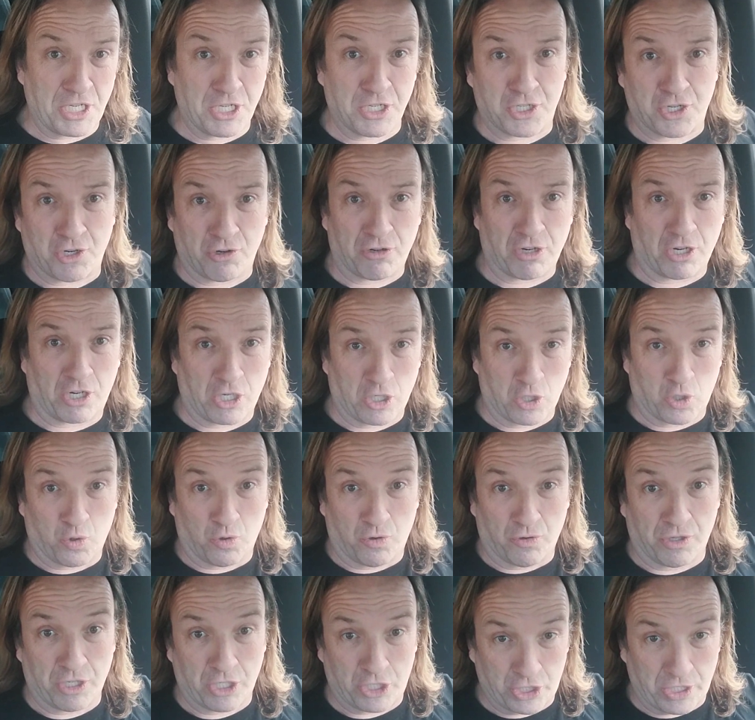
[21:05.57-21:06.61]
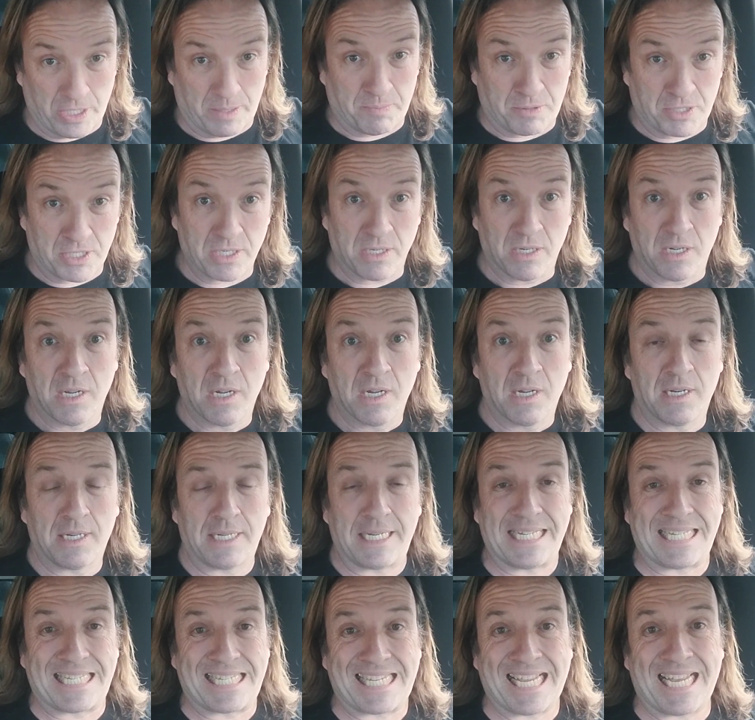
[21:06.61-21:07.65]
easier to control the ship's
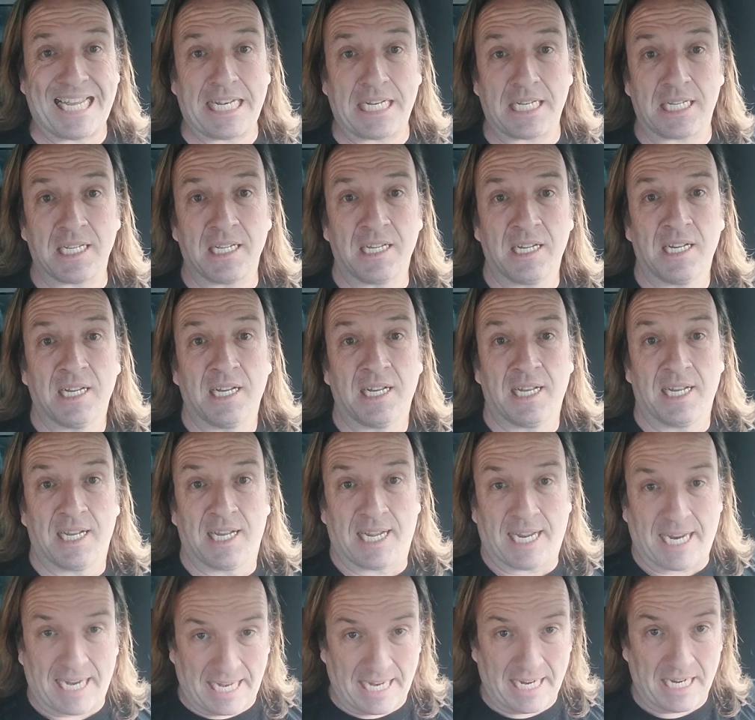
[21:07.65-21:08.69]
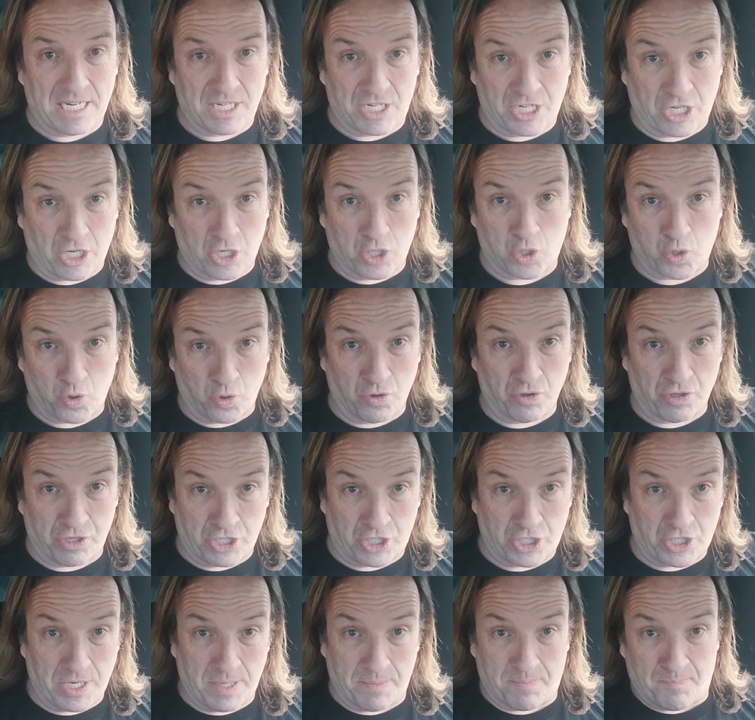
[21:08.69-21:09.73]
descent and to control the
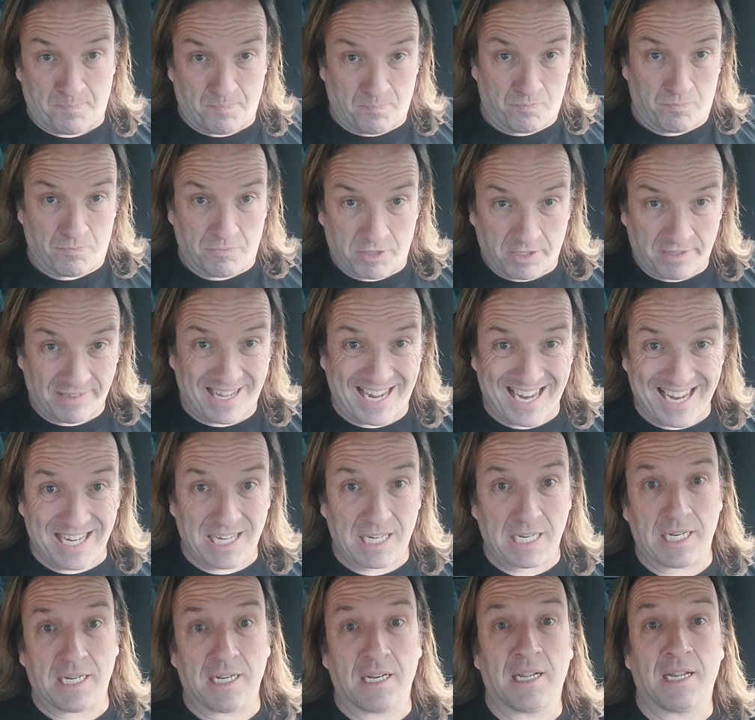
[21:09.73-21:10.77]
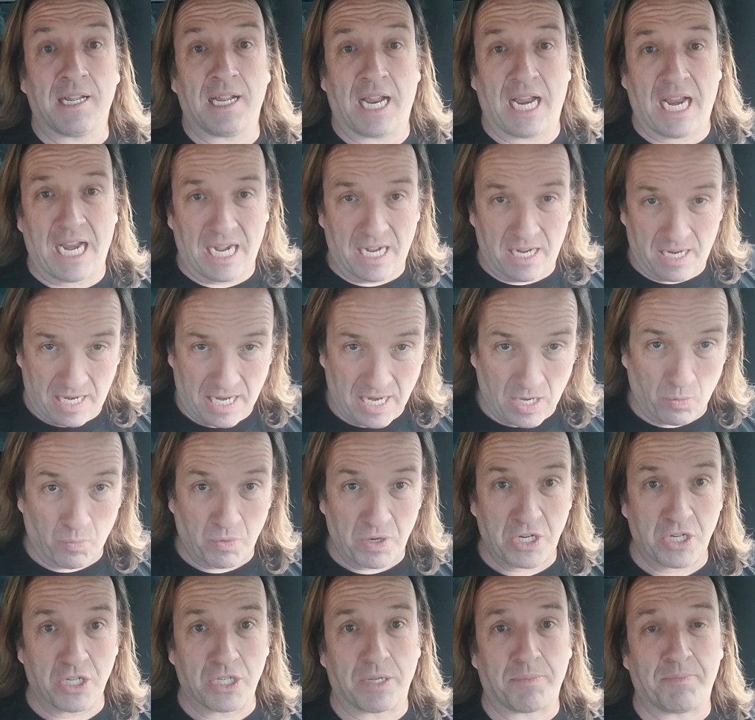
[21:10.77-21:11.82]
ship landing and
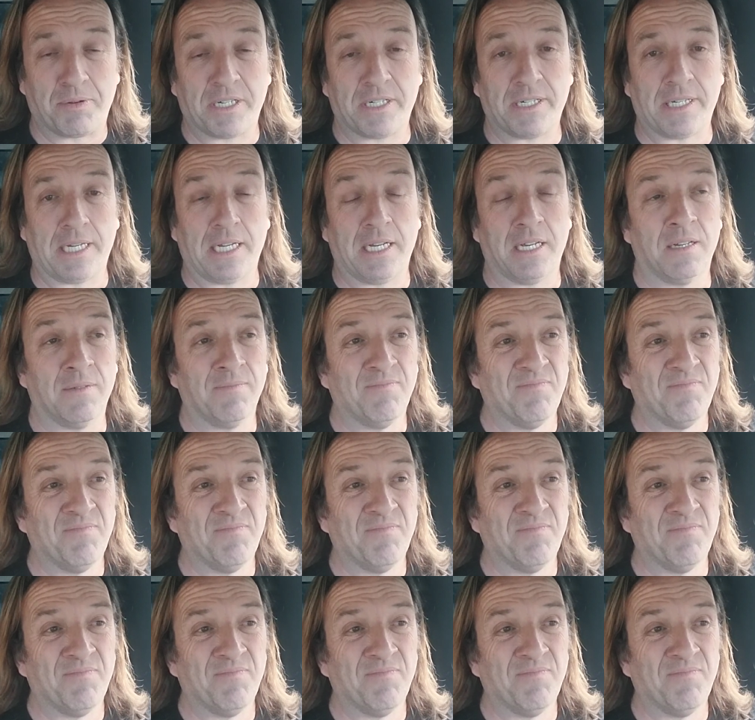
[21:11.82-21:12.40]
reusability.